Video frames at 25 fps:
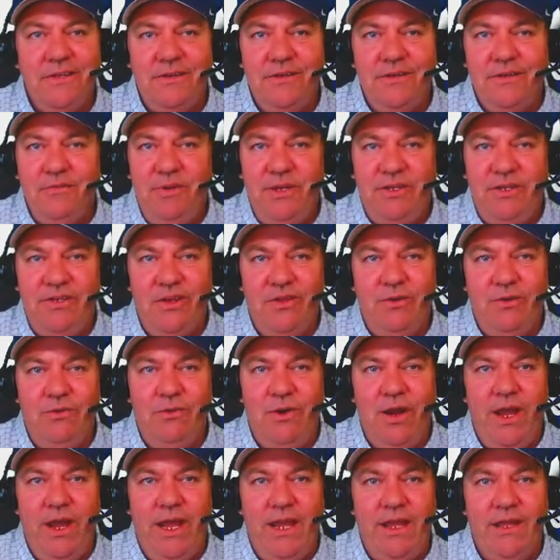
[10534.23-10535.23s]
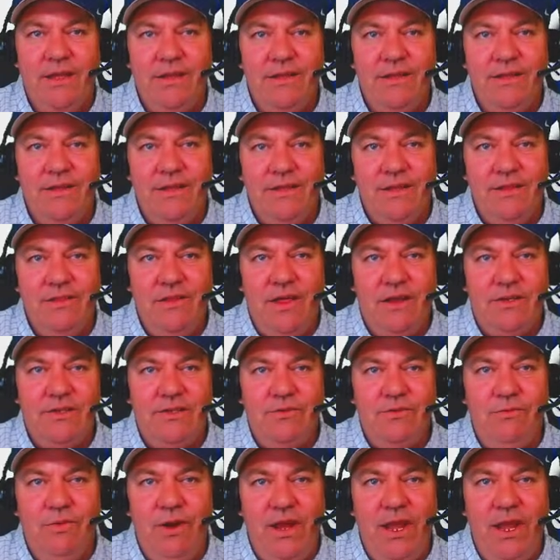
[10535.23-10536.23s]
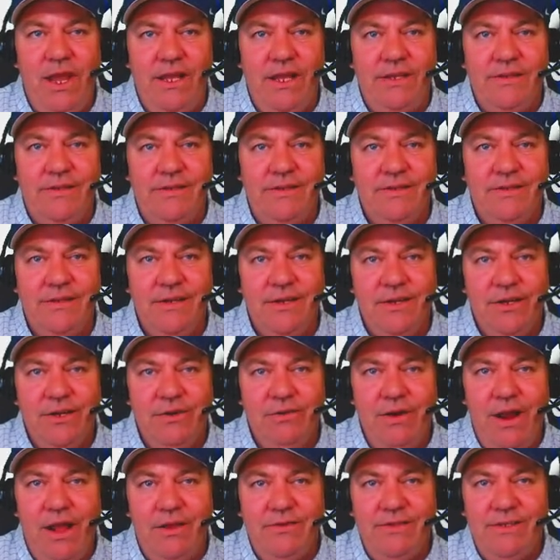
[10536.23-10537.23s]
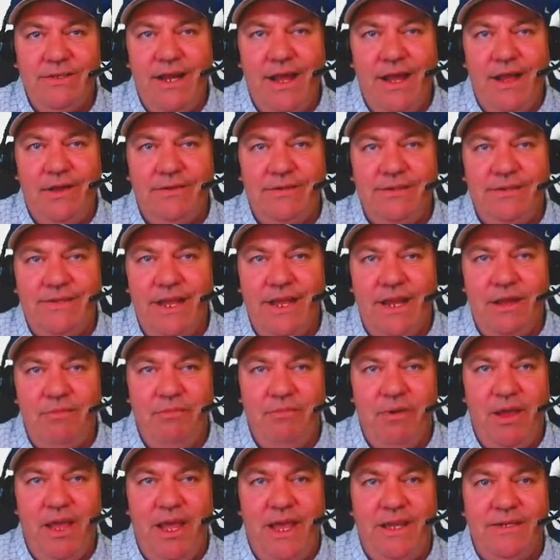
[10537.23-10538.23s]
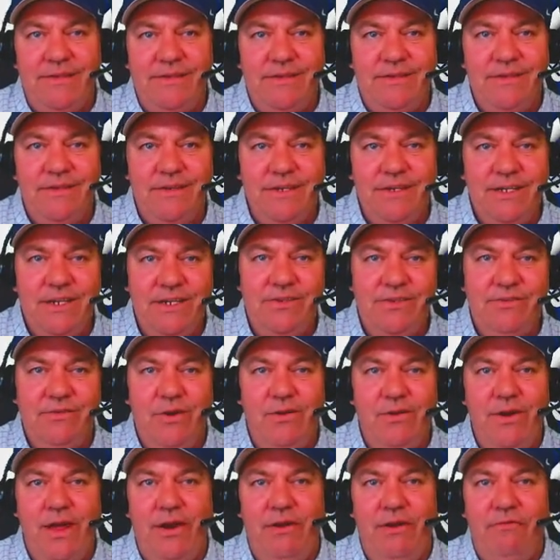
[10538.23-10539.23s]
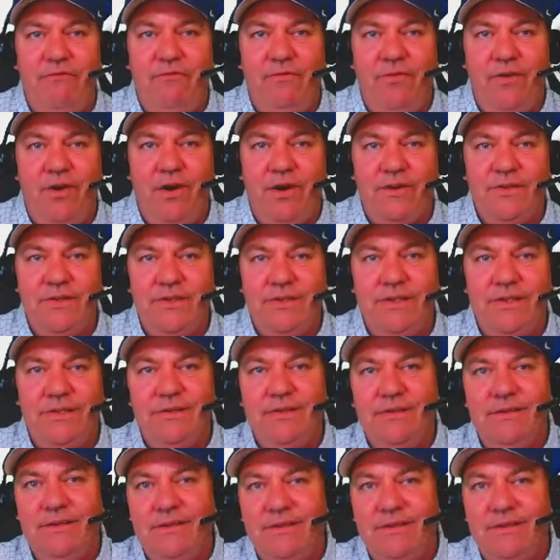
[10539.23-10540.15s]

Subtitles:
Pitch on the way. Luck swings. Grounds it out to second base. He's thrown out at first.